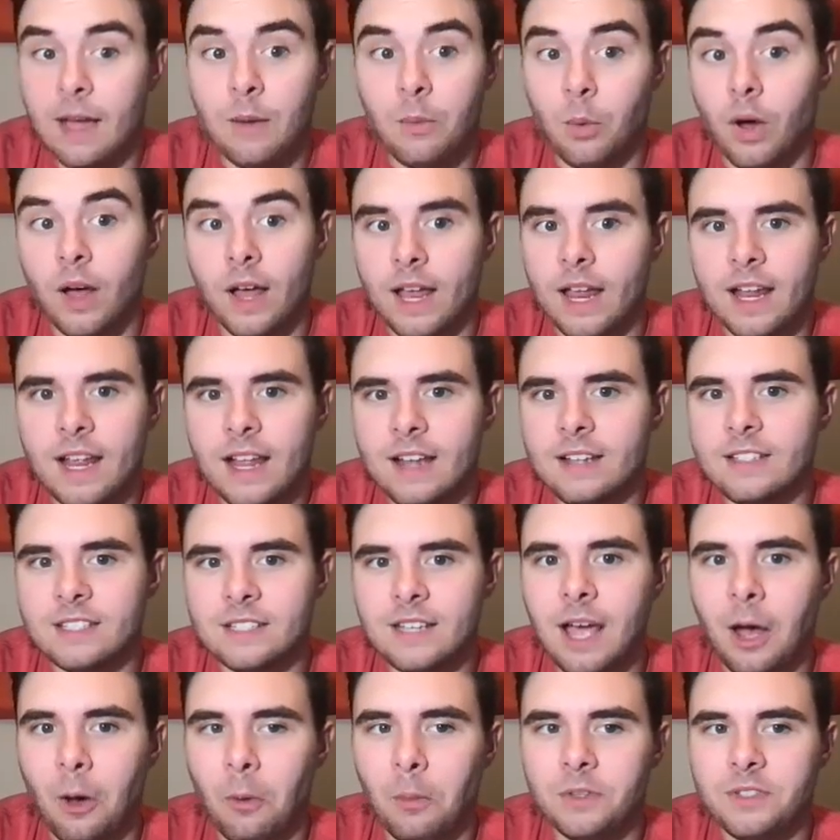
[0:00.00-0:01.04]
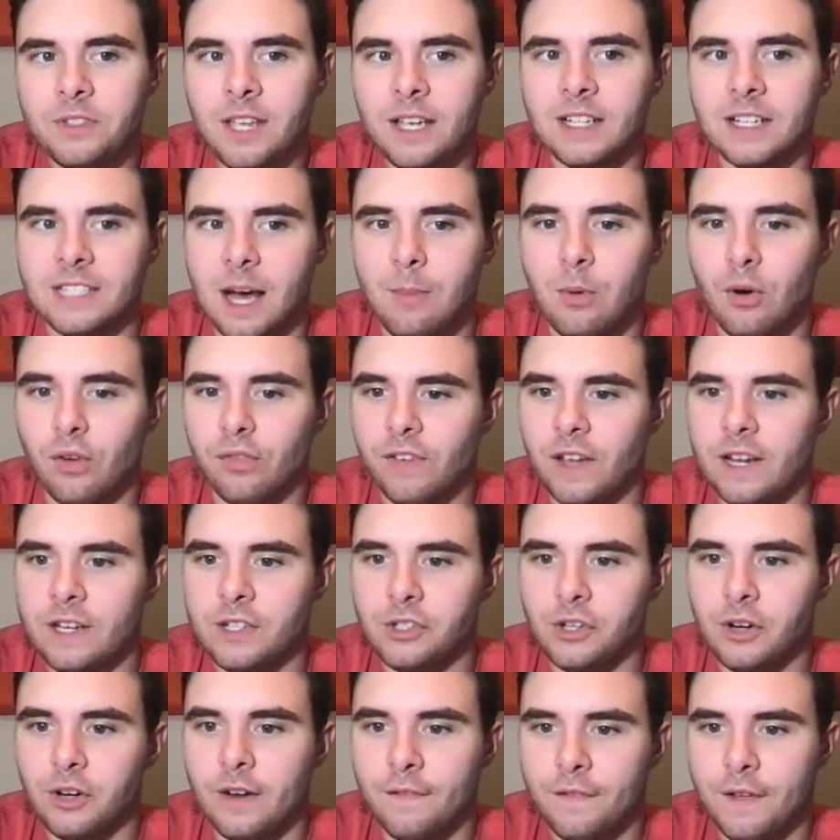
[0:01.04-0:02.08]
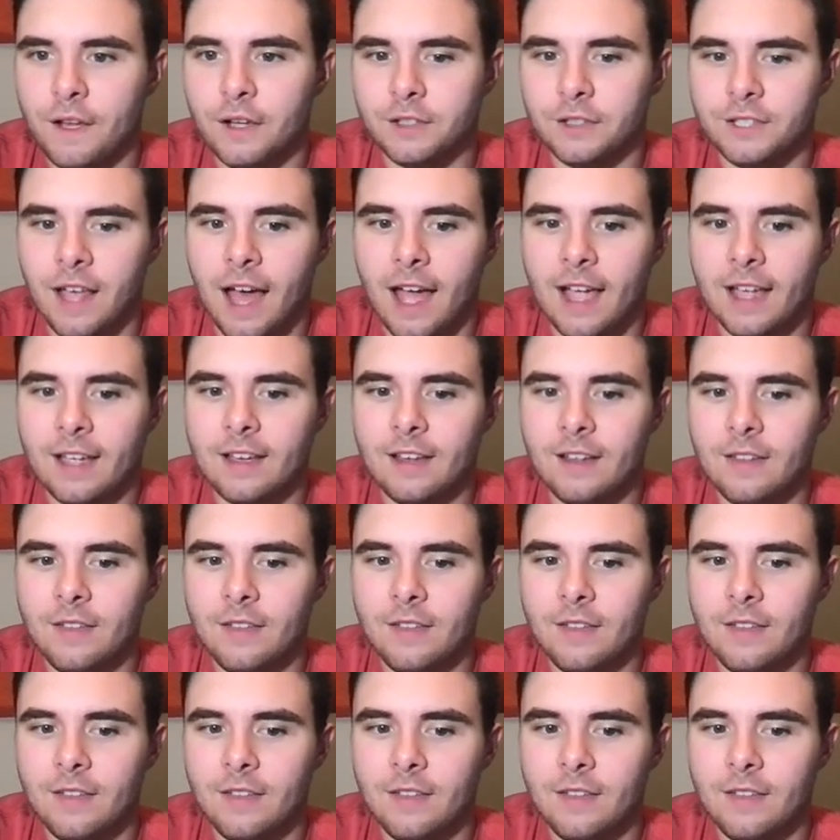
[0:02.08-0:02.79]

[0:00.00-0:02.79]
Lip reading: It's almost like a double feature. It feels like